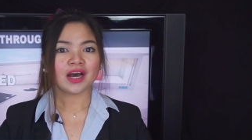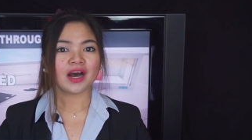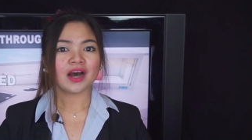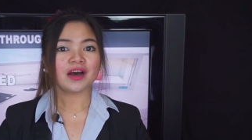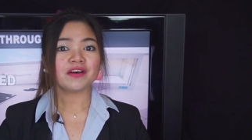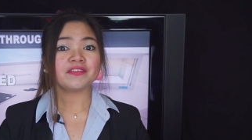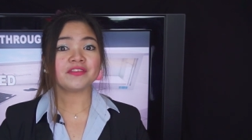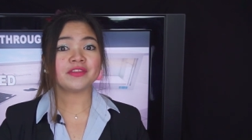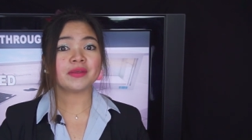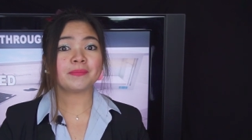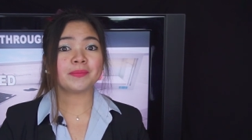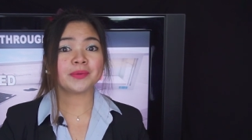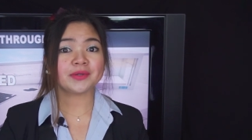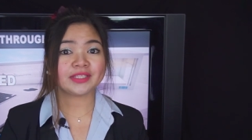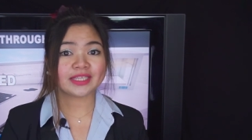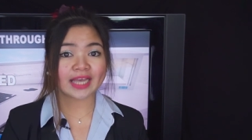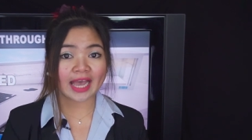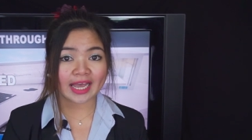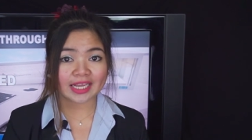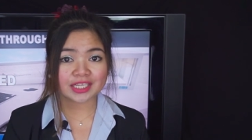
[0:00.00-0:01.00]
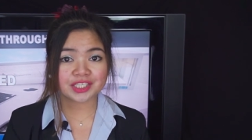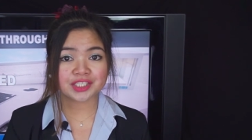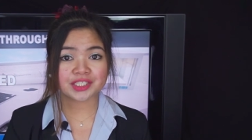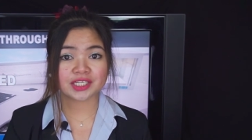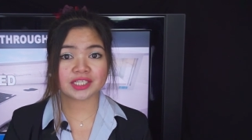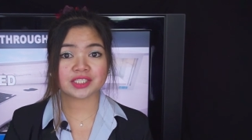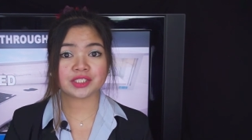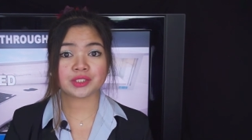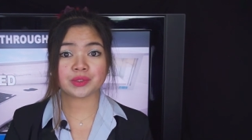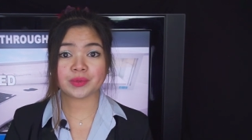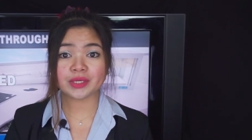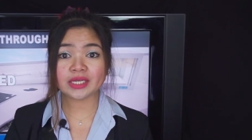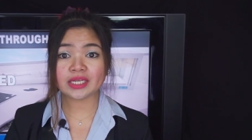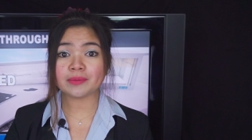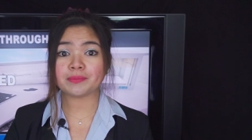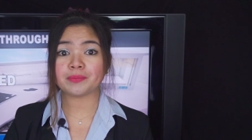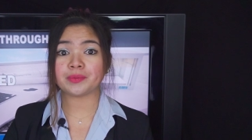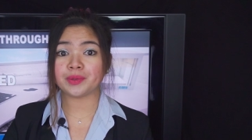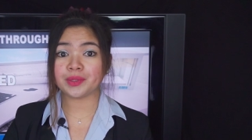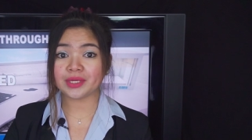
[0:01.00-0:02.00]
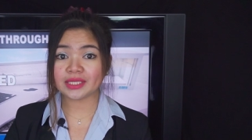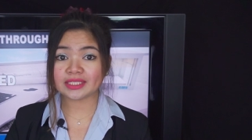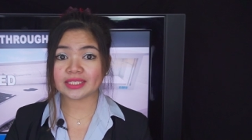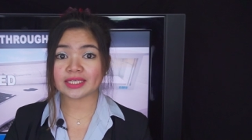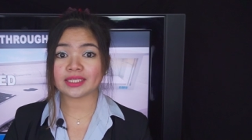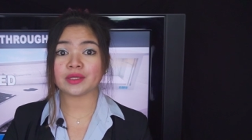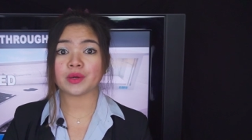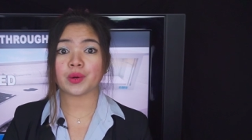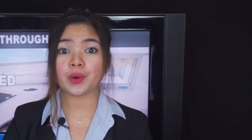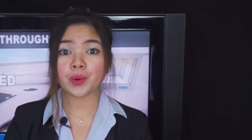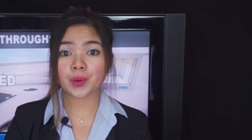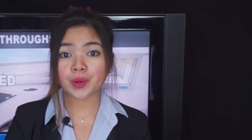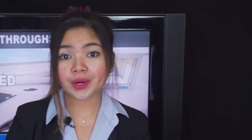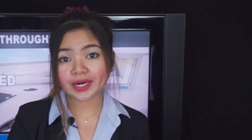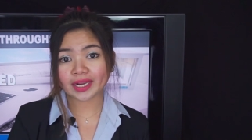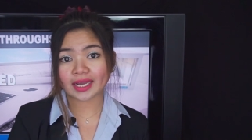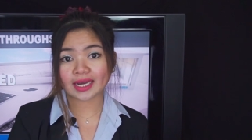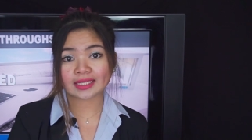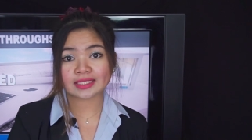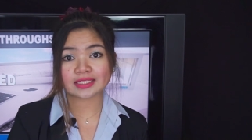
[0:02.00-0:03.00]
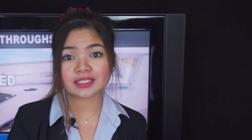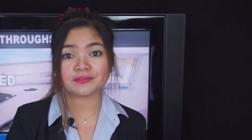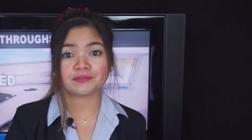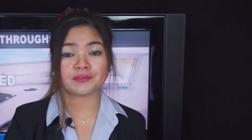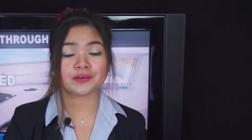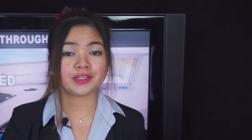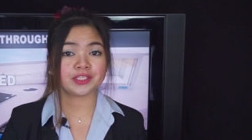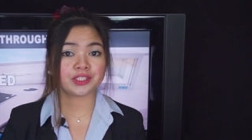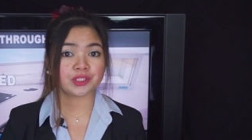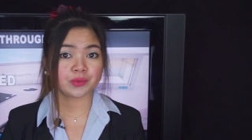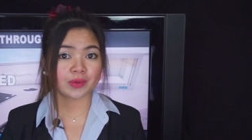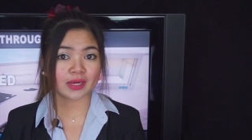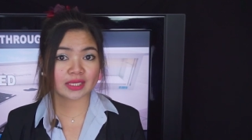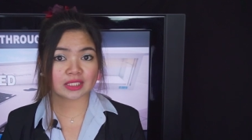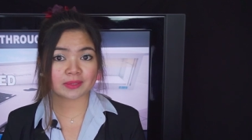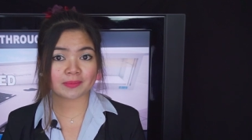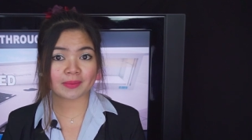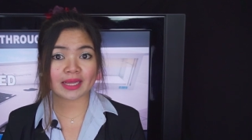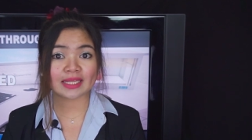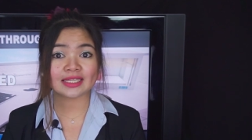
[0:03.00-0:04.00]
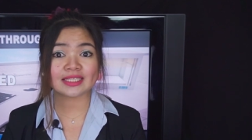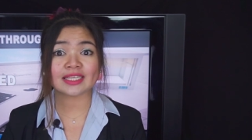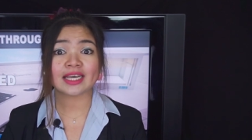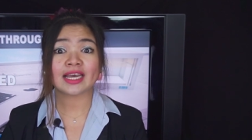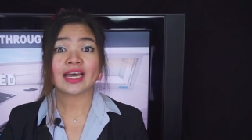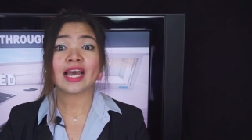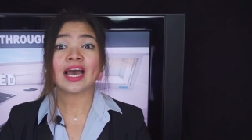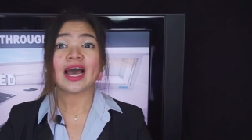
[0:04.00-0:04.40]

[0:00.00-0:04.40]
of the potential 3D printed organs for transplant,